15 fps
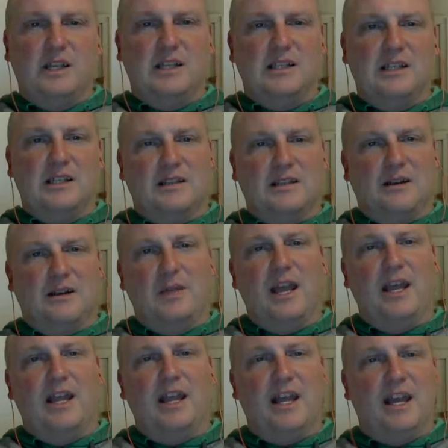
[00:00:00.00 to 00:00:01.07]
is
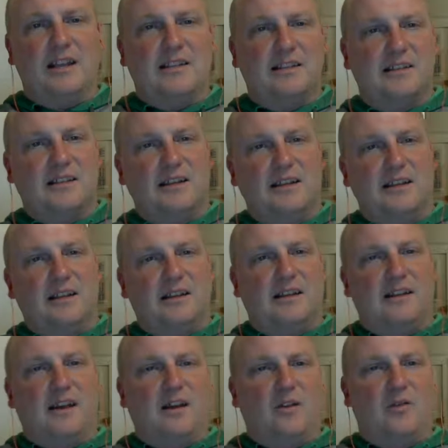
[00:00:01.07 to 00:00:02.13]

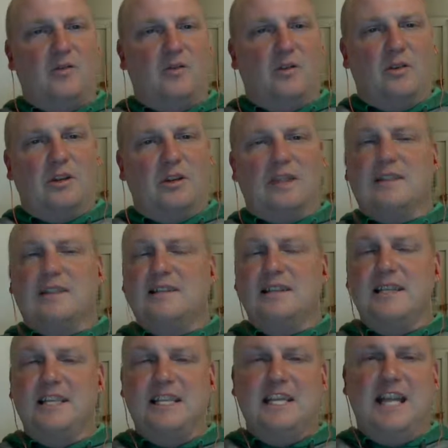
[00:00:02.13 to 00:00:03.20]
edx.org. It's
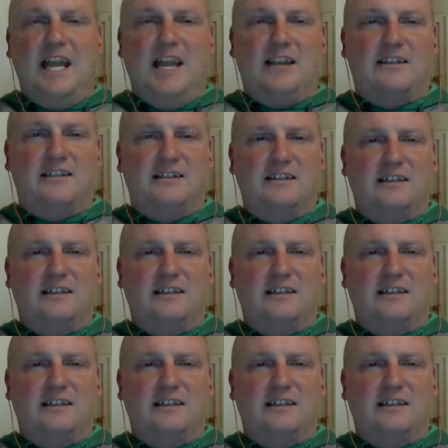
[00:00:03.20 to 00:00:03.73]
edx.org.